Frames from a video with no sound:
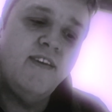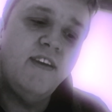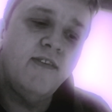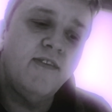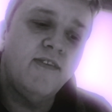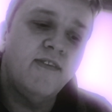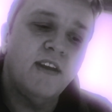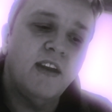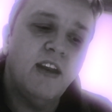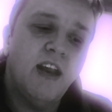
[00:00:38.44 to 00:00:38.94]

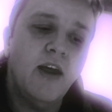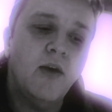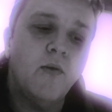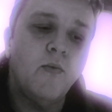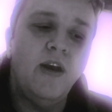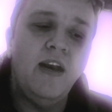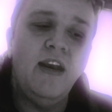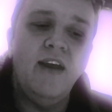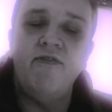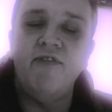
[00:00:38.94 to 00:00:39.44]
us like
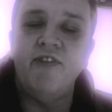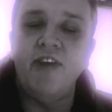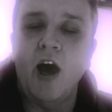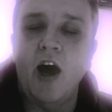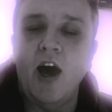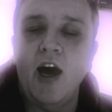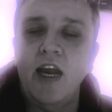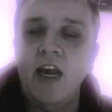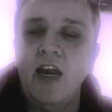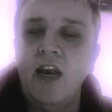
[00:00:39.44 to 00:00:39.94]
we live the
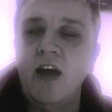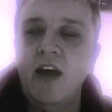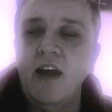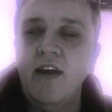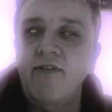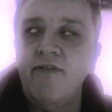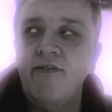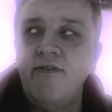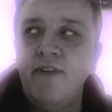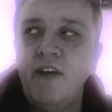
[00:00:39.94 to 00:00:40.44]
high
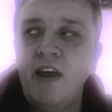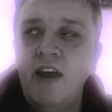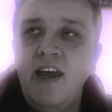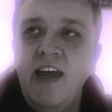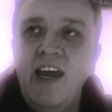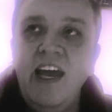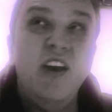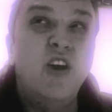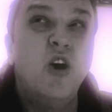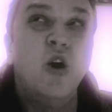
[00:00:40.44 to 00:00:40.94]
life
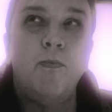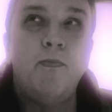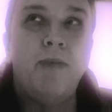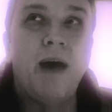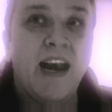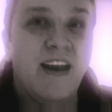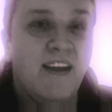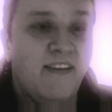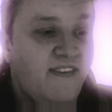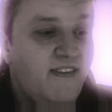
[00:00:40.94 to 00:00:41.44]
in our
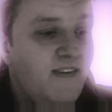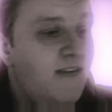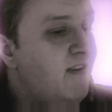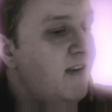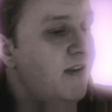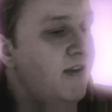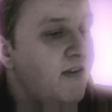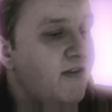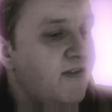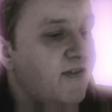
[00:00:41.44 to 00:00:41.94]
palaces
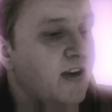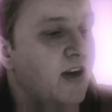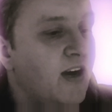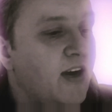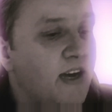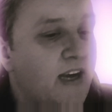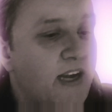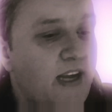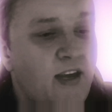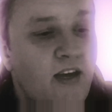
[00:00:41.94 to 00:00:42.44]
in the
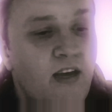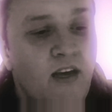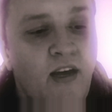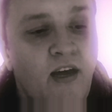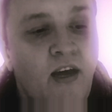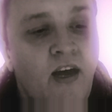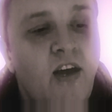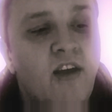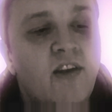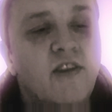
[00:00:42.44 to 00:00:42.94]
sky,
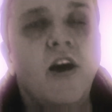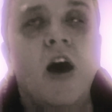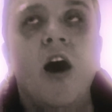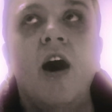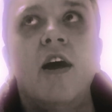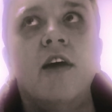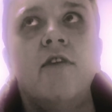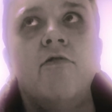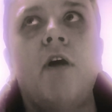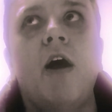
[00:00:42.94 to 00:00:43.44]
the
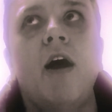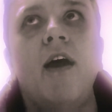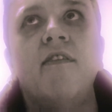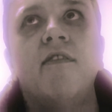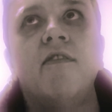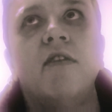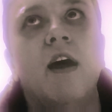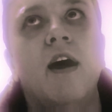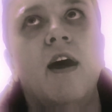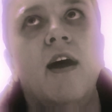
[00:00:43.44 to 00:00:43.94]
high
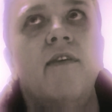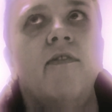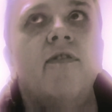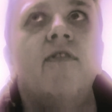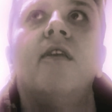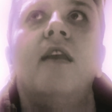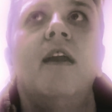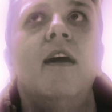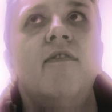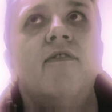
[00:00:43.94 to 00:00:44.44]
rise
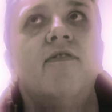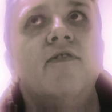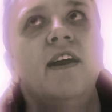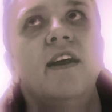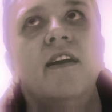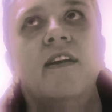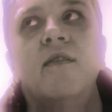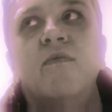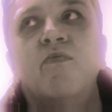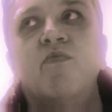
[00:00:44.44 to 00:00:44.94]
lives lived
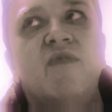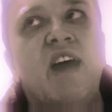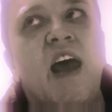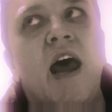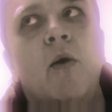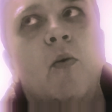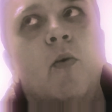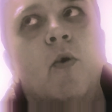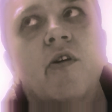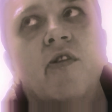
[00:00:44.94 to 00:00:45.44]
in
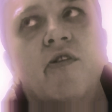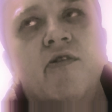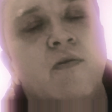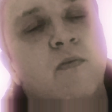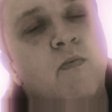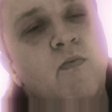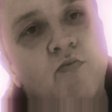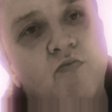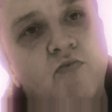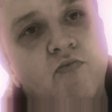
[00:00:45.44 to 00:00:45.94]
towers
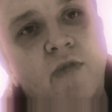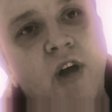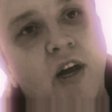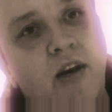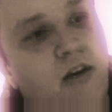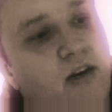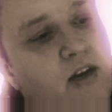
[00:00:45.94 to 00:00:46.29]
that are